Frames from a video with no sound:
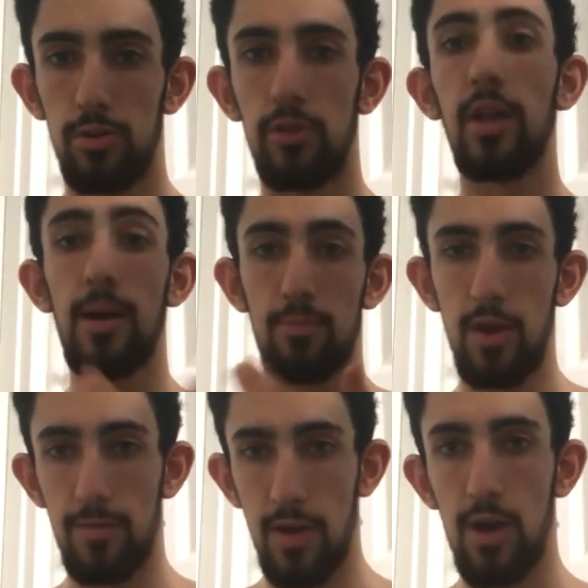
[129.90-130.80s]
so that
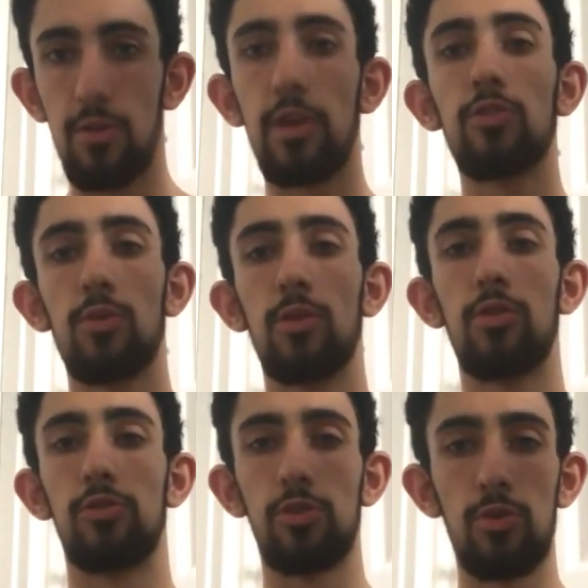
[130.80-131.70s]
breath out, that's what you
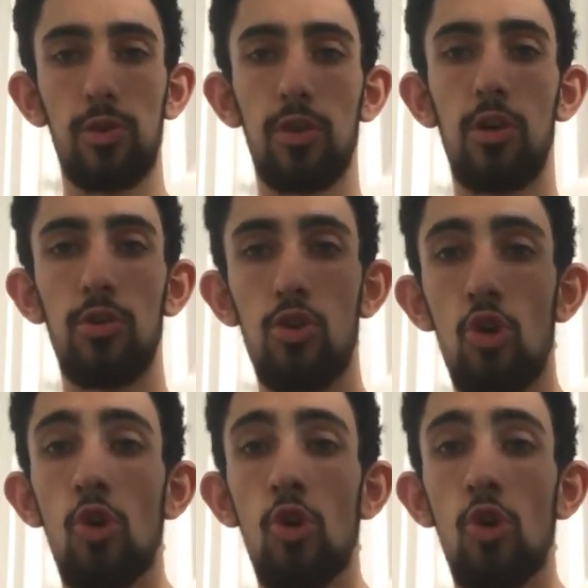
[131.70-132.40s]
want to do. So you want to go,